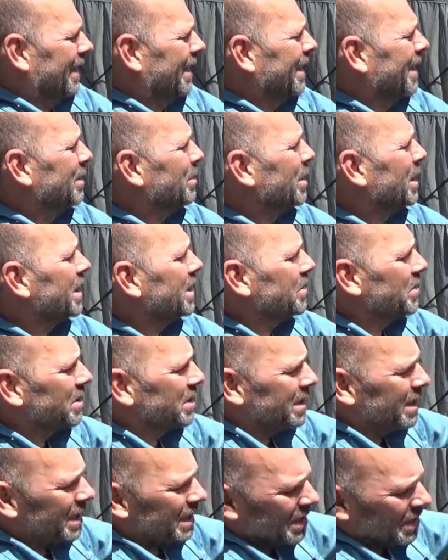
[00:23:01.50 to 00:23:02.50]
It'd be
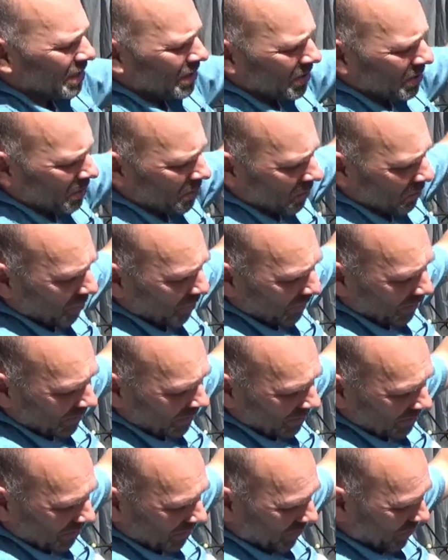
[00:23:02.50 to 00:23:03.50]
interesting to know where
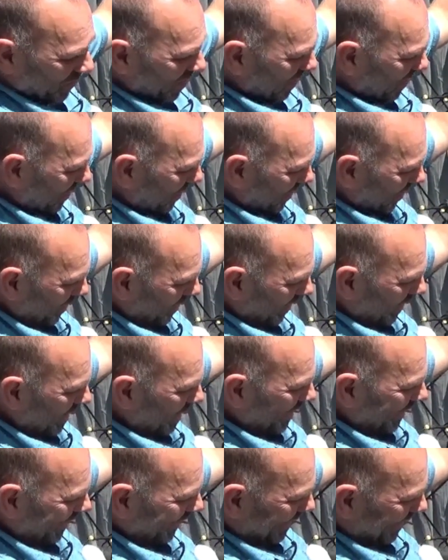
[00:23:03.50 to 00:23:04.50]
this structure
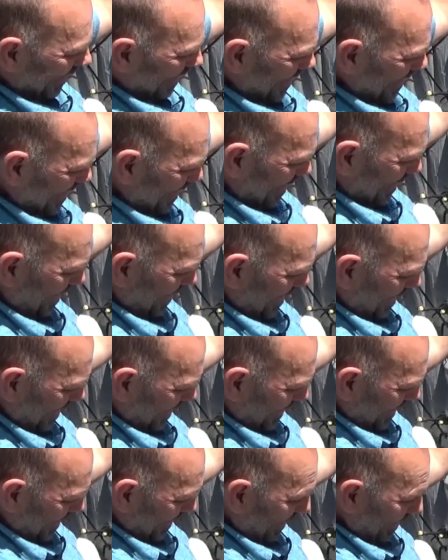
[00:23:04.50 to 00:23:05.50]
is,
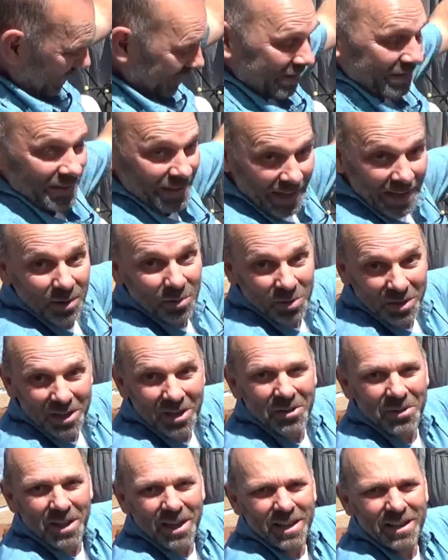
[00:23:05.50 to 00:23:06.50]
because Dad would
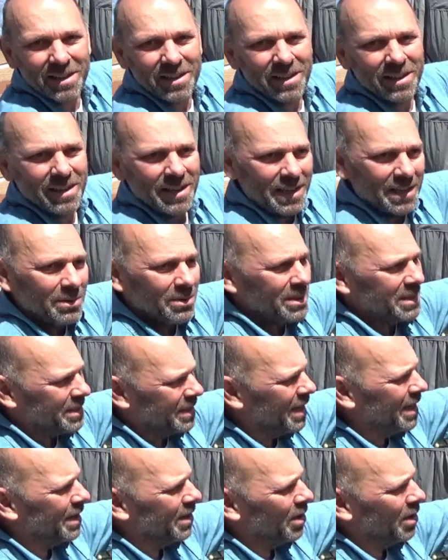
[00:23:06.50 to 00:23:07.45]
know that, and he would say,